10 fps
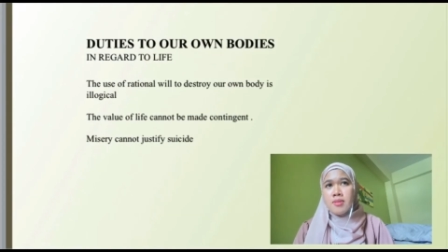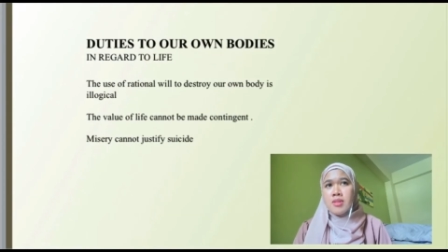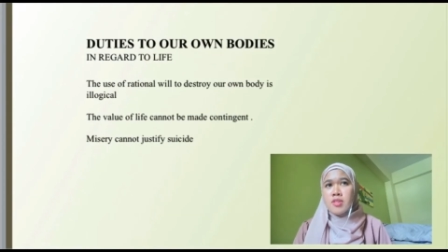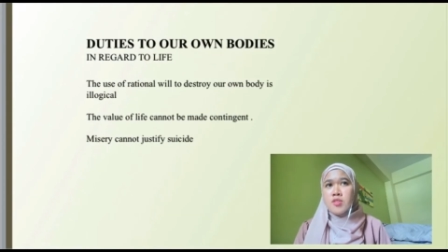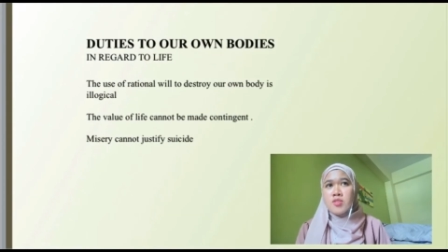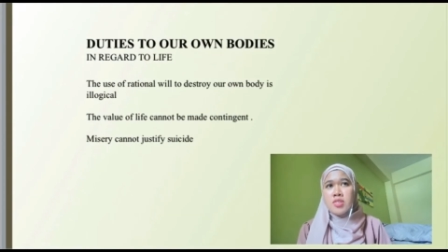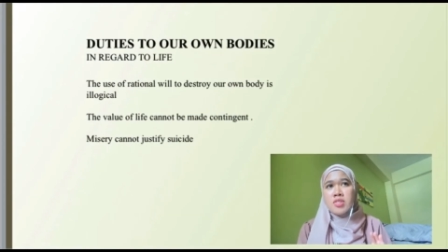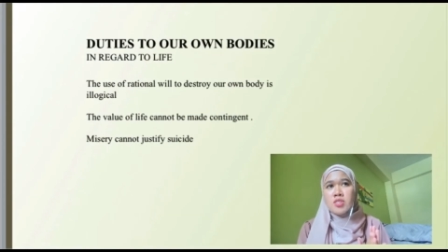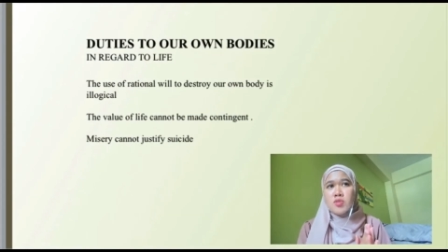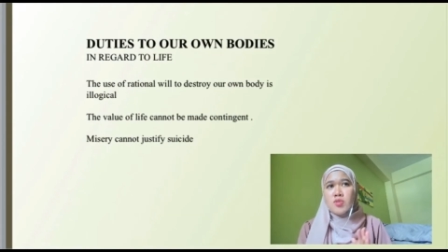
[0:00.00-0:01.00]
the
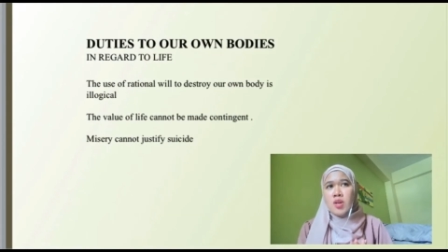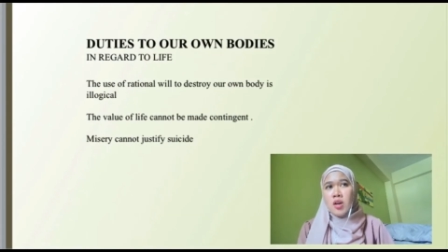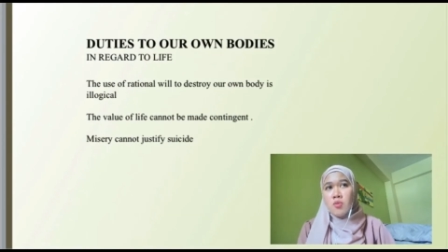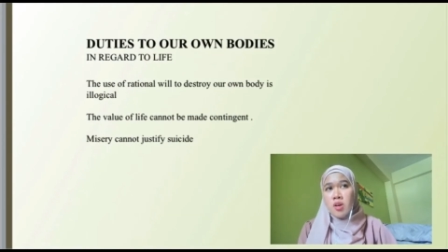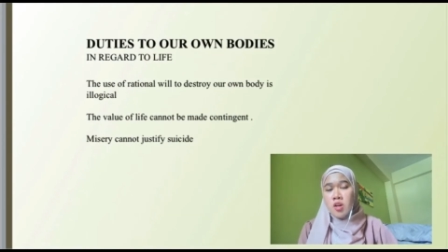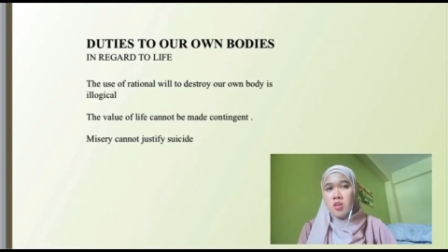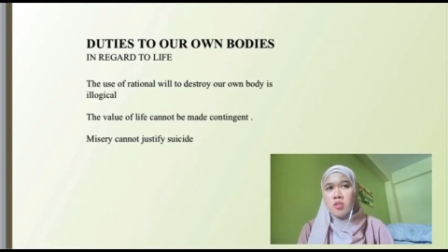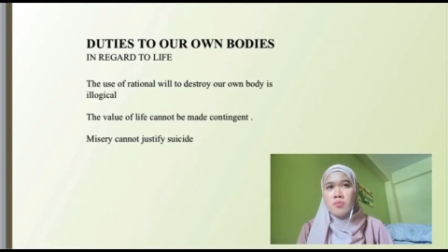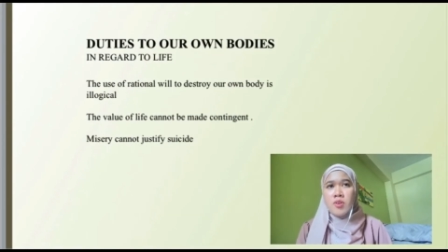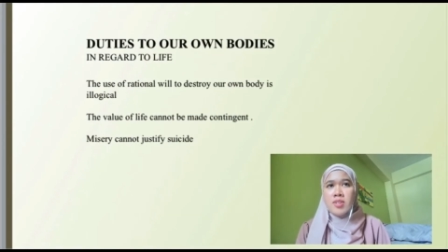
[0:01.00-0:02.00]
duties to our
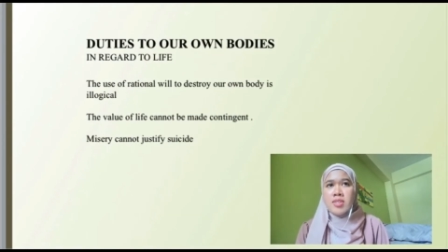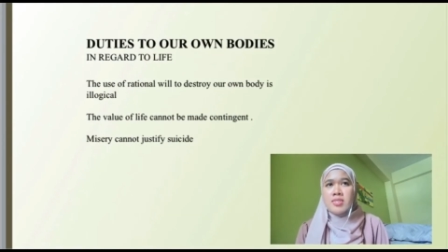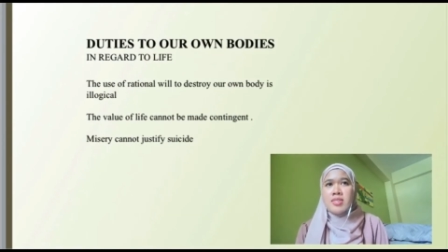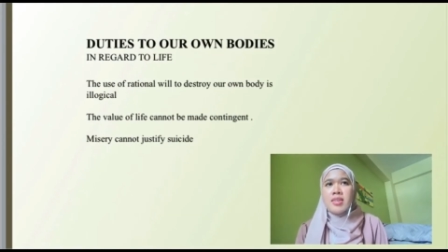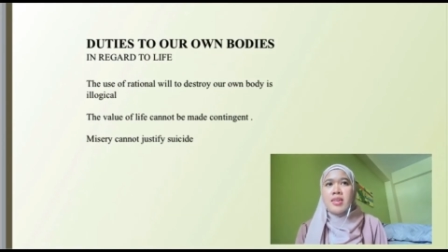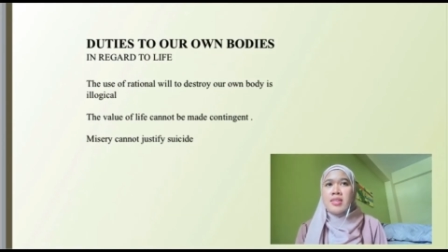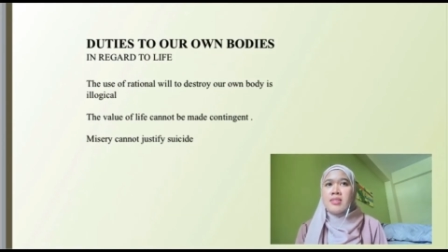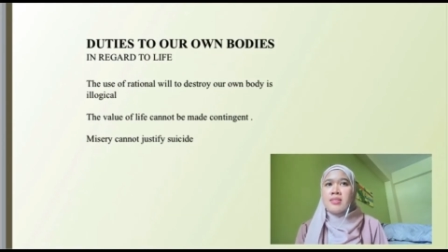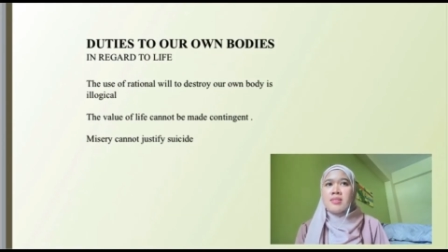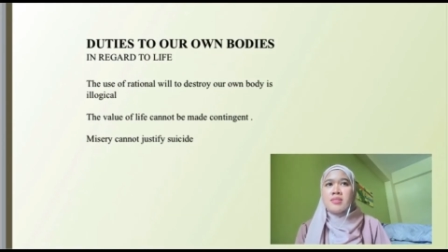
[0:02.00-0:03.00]
own bodies
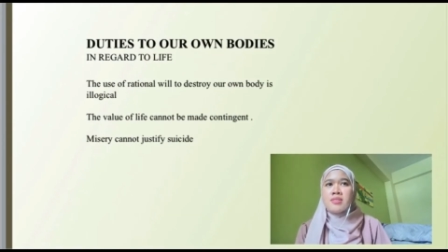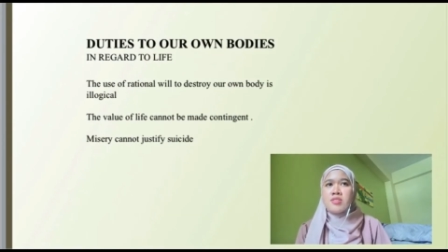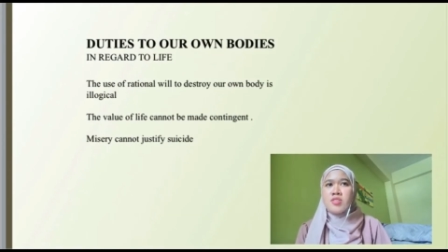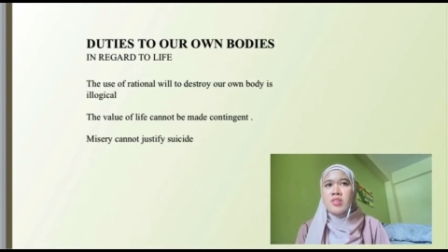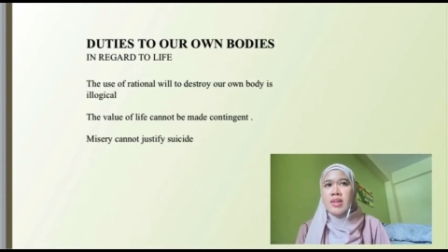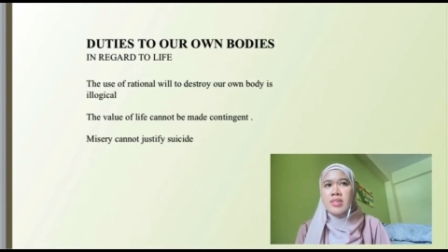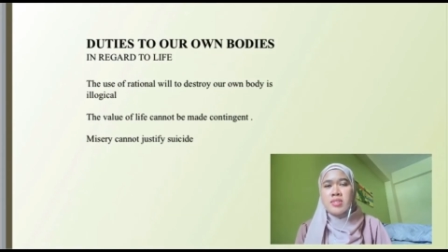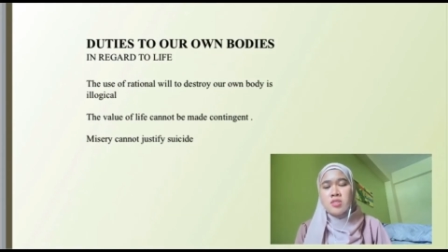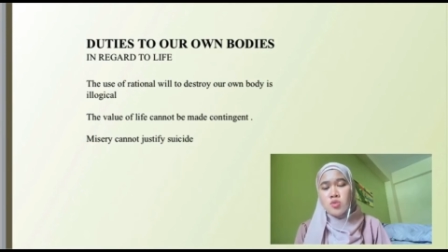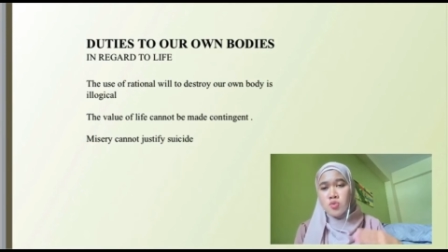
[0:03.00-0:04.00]
in
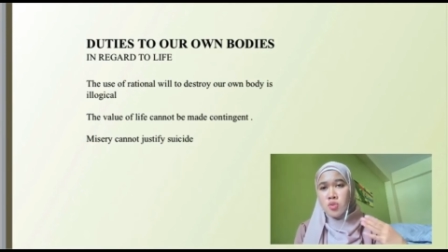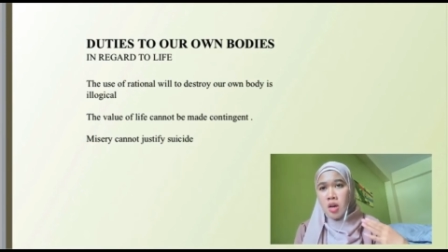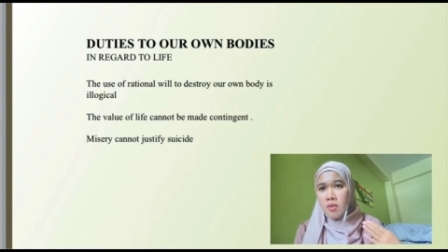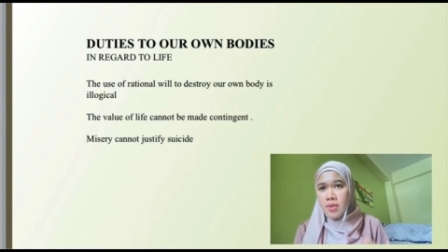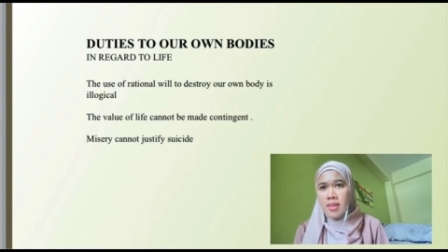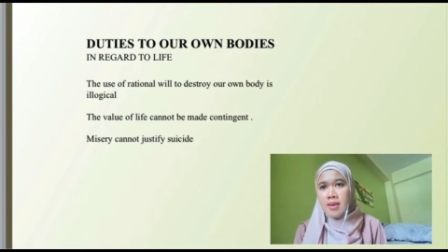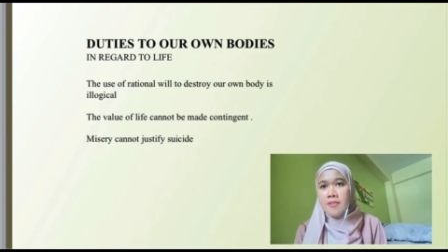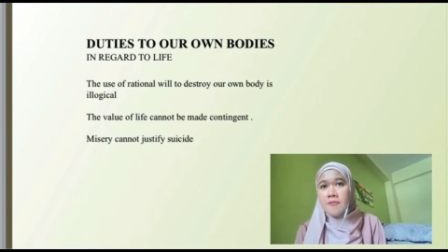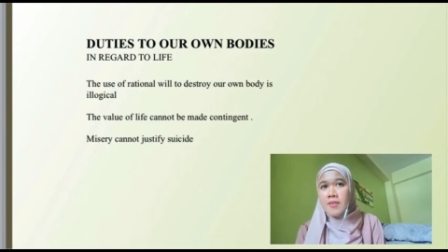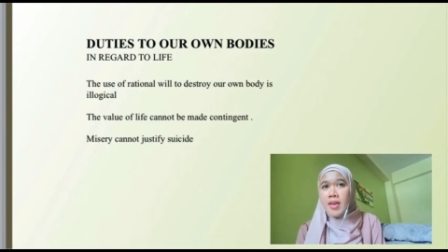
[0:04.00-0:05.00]
regarding to our
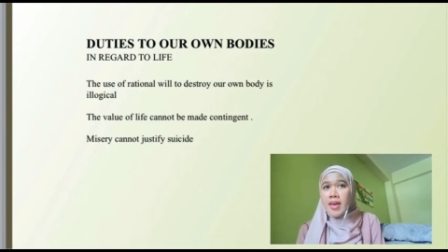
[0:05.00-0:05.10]
life.